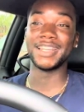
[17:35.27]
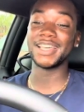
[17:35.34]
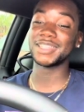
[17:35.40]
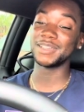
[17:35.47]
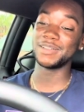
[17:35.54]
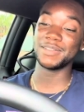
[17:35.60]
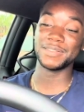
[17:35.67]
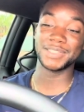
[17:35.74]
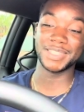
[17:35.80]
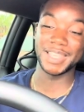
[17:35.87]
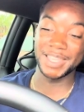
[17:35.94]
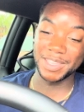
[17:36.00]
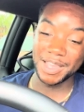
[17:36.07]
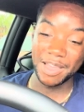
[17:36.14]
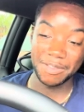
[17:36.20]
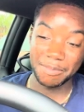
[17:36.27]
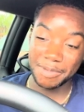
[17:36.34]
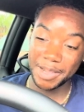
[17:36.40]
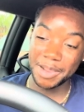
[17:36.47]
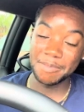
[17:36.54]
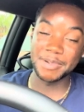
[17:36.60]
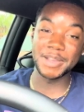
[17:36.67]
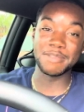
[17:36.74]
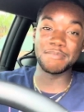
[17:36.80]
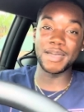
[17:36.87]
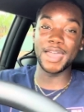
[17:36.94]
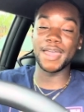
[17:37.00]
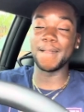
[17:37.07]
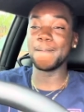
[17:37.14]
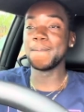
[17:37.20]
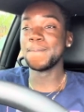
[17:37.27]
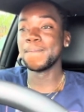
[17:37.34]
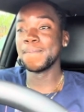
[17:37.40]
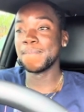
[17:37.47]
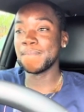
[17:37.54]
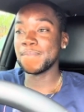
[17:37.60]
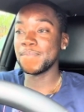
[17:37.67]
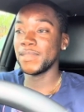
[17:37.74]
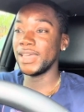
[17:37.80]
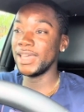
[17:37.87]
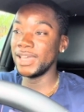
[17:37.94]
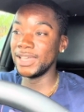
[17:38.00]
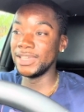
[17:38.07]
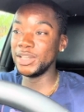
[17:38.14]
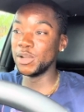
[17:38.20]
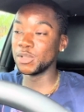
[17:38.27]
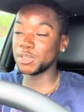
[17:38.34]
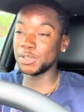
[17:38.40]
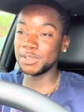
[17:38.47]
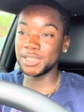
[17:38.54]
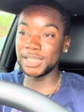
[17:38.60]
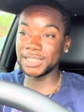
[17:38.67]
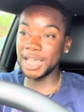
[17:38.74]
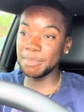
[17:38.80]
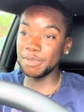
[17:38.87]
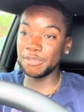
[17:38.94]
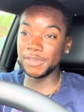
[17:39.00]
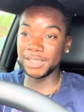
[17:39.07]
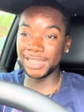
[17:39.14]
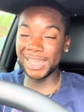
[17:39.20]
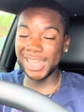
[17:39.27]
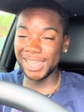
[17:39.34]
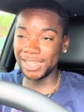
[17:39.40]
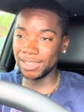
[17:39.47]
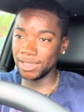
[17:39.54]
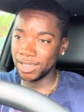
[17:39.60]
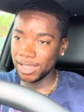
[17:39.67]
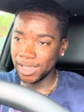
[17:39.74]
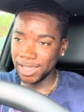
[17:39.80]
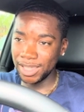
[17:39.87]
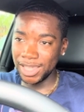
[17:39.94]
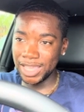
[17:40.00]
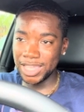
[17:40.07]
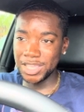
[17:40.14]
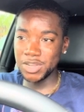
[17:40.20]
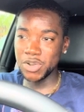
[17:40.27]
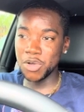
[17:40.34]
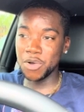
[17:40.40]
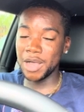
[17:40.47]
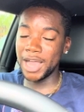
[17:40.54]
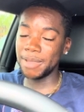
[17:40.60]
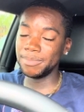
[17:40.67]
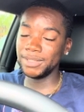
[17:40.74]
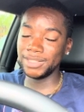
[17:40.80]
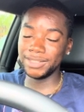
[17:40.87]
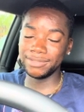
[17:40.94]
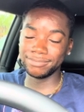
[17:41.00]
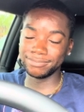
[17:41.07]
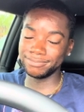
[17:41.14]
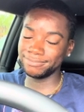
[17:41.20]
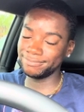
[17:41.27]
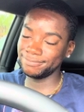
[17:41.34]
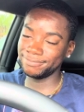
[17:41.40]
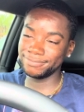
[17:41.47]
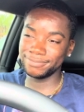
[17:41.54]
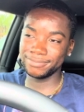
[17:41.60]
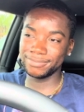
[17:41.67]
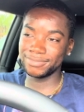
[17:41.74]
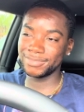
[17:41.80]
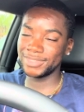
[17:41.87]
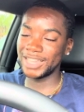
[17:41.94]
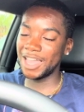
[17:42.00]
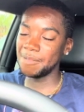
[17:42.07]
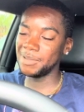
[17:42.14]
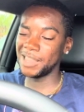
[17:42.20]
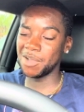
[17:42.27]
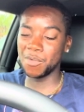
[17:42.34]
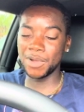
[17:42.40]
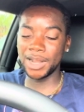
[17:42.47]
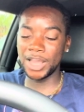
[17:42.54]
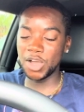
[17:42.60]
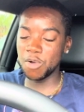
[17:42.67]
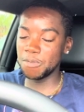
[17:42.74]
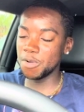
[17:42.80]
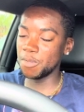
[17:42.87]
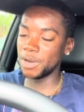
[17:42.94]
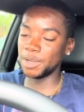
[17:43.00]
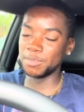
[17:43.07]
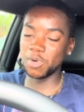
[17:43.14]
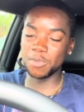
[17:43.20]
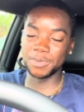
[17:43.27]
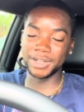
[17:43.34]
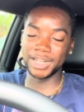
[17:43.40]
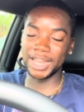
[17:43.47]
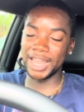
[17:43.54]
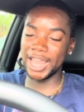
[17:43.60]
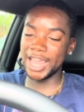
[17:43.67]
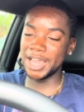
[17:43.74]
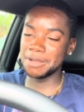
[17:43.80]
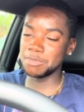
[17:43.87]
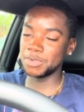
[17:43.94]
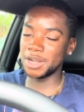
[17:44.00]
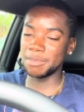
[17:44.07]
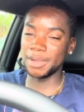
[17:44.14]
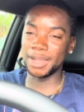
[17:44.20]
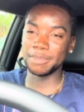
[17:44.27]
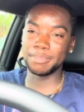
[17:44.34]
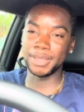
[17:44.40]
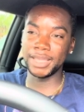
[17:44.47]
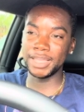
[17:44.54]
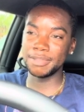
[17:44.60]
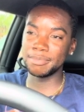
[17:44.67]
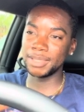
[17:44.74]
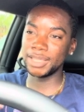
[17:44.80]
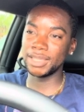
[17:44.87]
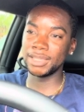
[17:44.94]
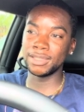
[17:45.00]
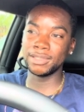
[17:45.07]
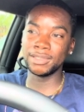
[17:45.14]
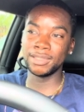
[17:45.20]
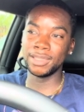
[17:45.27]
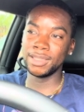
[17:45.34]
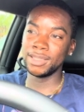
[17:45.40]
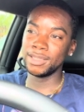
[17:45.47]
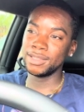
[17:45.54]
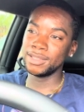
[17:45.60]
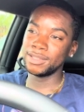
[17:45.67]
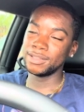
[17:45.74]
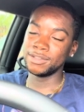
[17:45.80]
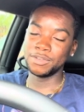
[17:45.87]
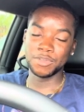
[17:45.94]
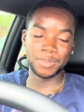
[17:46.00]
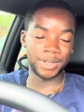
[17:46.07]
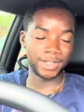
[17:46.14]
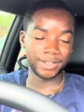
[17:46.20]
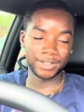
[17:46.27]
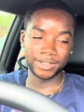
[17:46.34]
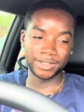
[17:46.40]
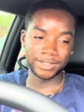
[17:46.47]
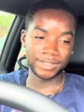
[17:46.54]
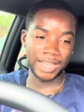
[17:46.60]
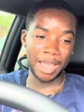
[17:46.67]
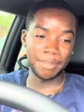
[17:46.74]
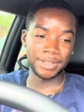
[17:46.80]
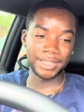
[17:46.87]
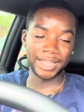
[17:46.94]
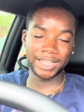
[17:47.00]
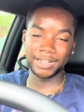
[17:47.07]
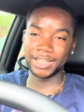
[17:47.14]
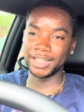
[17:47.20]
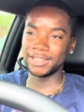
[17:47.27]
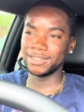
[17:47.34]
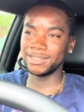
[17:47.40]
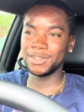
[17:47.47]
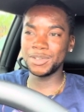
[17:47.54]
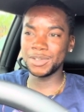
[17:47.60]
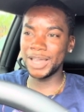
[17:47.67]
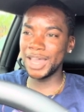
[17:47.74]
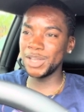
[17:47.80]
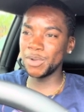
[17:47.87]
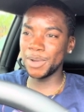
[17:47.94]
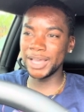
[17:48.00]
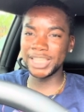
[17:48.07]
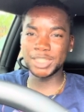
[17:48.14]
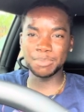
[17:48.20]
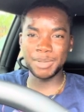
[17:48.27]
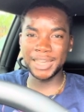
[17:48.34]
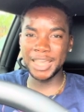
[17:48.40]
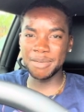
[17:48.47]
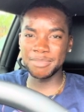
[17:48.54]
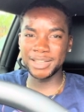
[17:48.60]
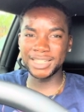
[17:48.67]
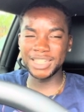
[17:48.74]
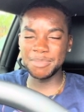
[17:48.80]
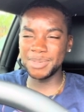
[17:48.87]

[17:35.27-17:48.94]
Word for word: That's all I'm saying. You got to pay that money back. And you know, sometimes I be forgetting. And you know, I be I be like one eye open when I'm opening that app when I'm about to pay it, man. Oh my gosh. I be thinking like, oh, I know I ain't spend that much.